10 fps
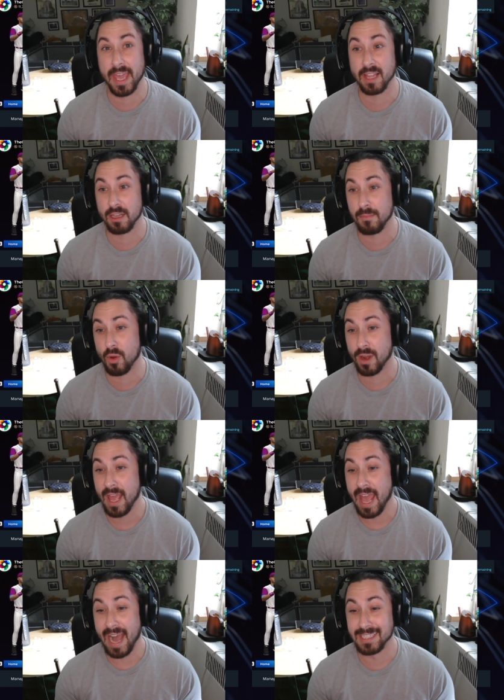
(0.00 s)
a little more
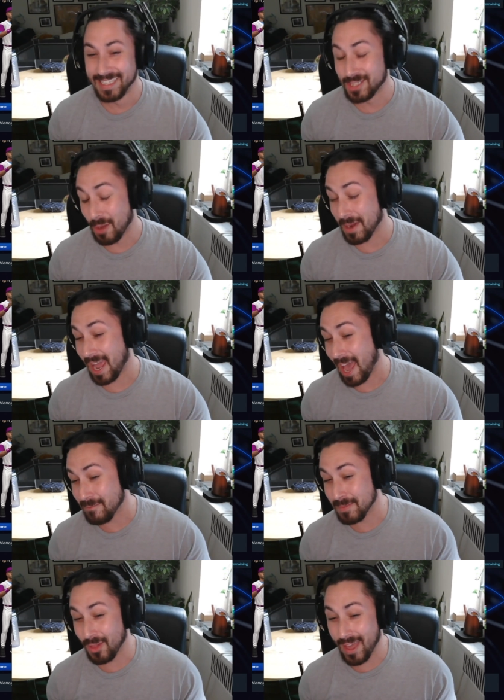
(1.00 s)
as of So, but I have
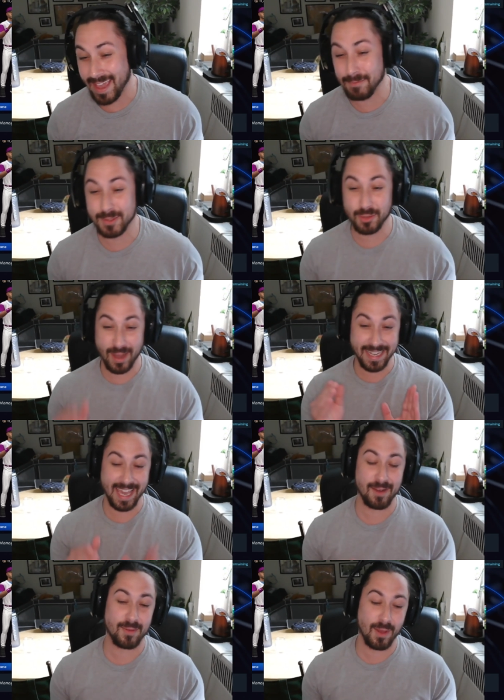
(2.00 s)
been playing. I've been trying to
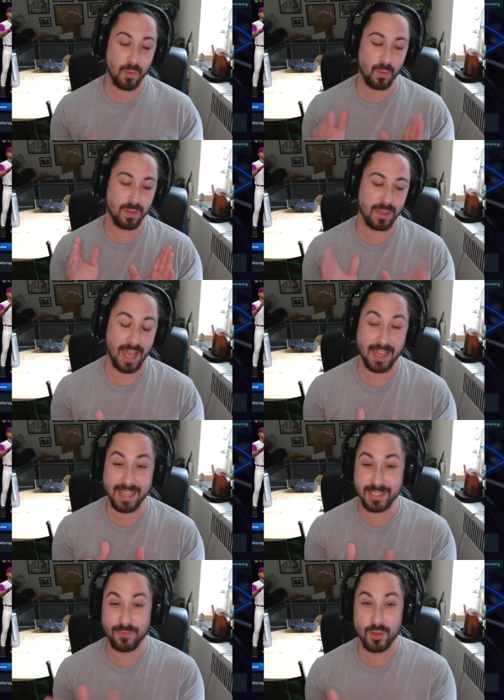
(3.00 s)
get at
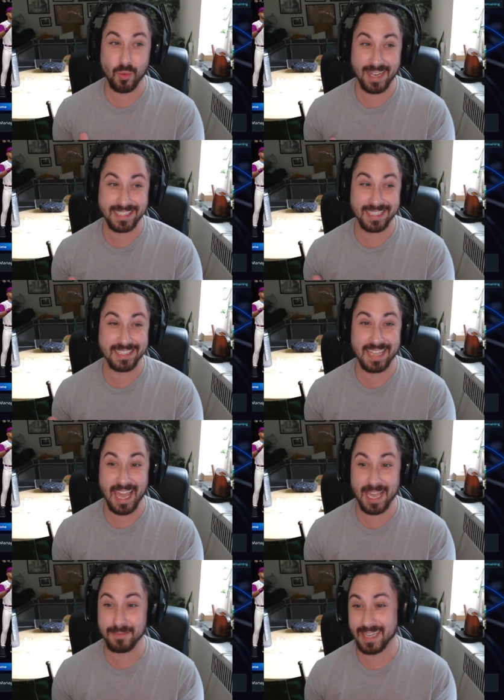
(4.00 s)
least a few ranked seasons
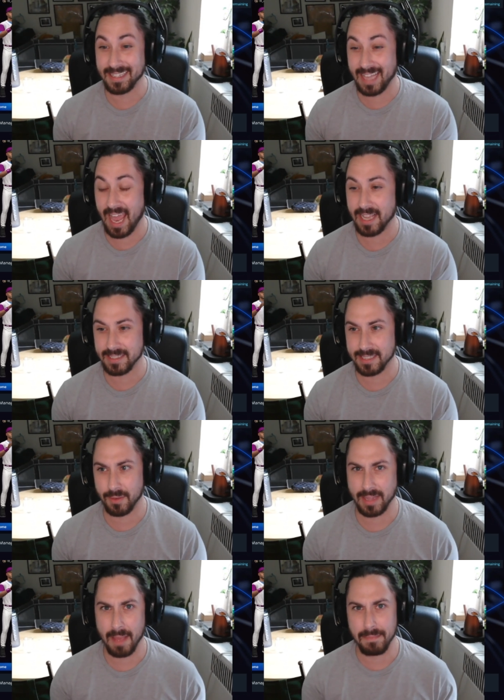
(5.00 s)
games a day,
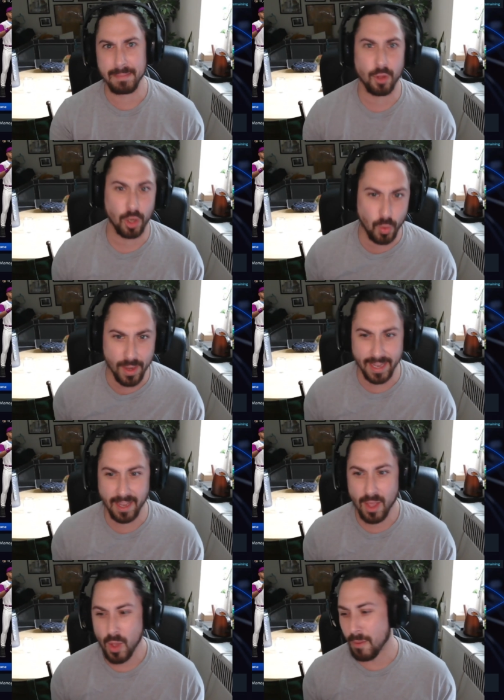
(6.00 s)
considering that people are quitting
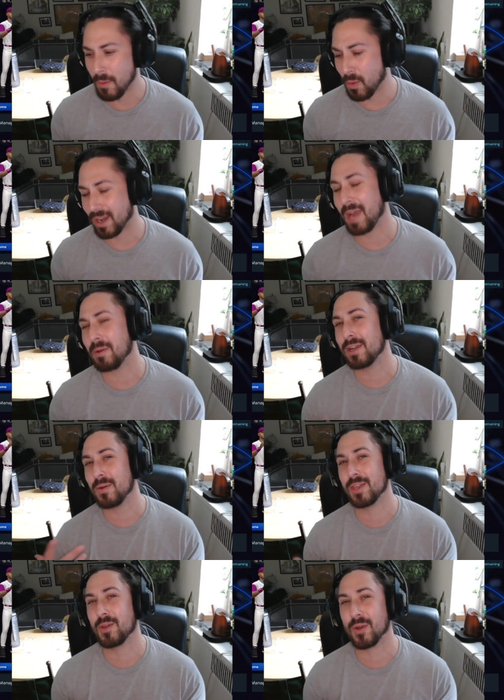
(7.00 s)
when we want. I want to know
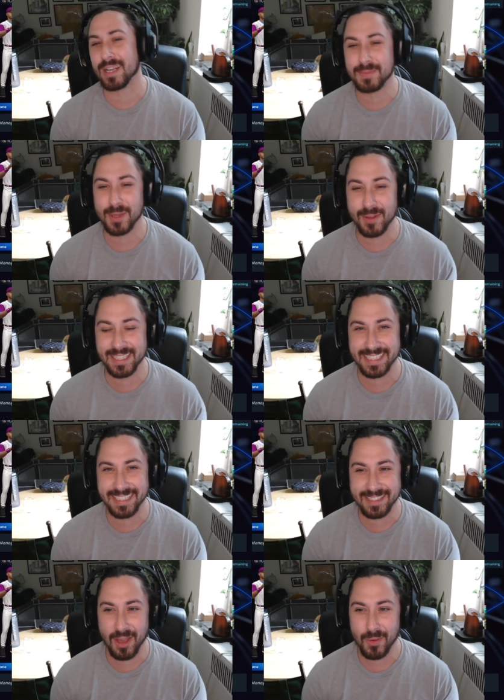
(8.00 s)
what your experience
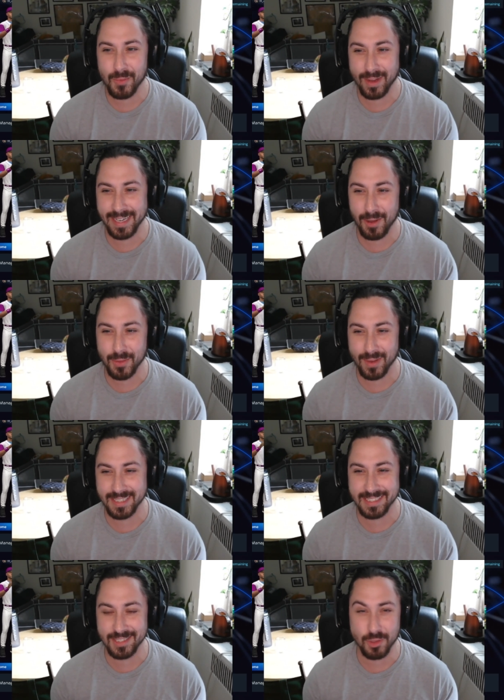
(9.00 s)
is, though, right now with ranked
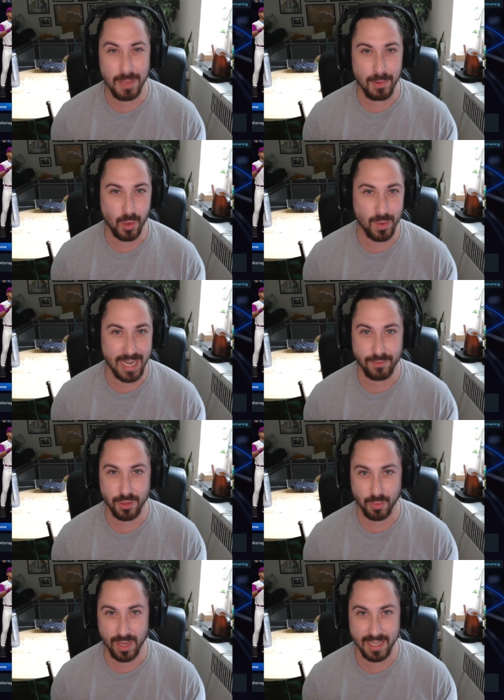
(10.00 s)
seasons. Do people quit after
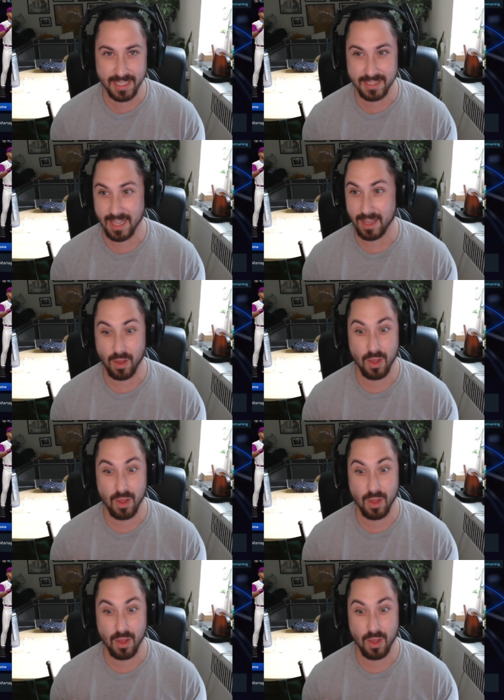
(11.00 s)
three innings, like,